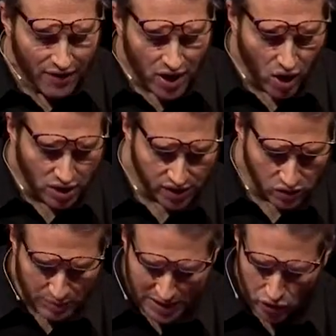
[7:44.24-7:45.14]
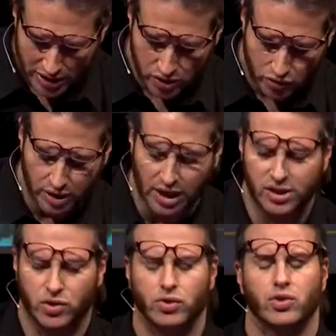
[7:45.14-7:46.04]
And then also speech
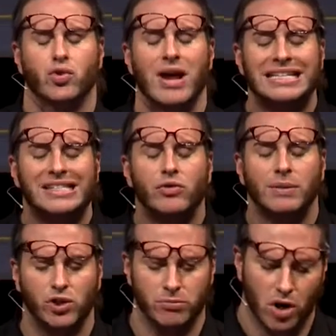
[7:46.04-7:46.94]
transcription